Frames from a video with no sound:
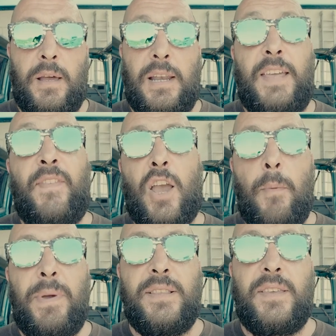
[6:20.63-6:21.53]
Leave a
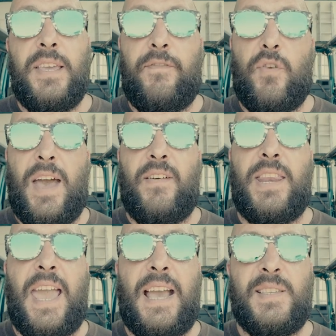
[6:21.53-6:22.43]
comment if you have
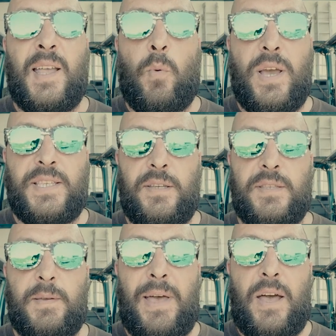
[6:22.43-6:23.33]
any extra
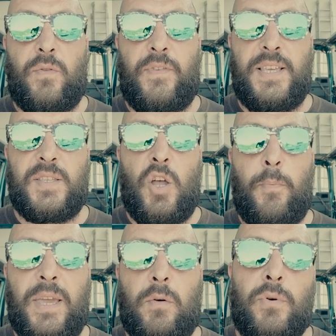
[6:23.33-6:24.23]
questions about this
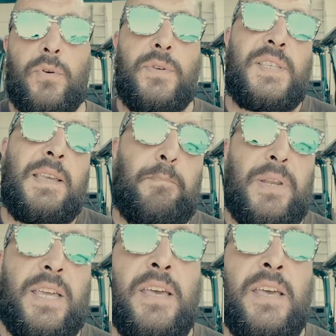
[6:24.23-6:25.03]
topic, or simply